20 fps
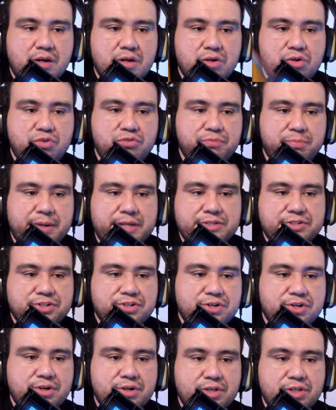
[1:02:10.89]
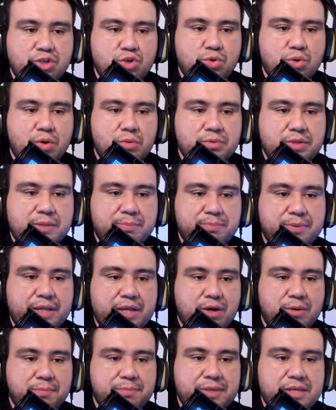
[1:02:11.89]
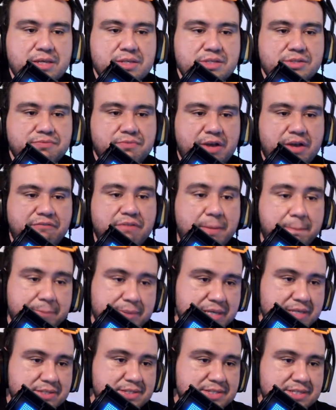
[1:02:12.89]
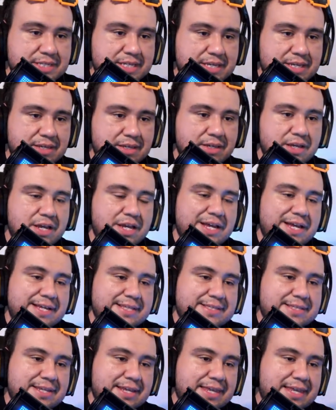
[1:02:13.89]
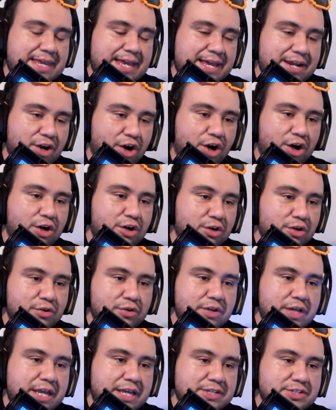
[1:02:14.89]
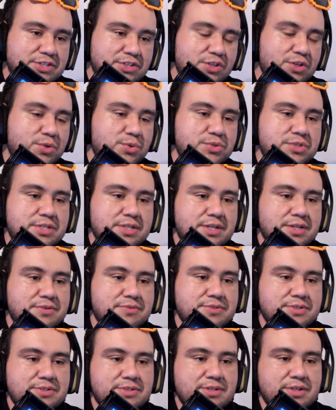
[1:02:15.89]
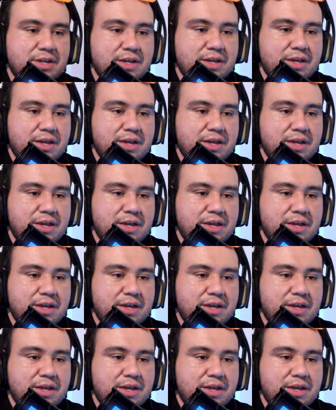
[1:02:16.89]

Oofmeister, you only play on PS5 and PC to get all exclusives.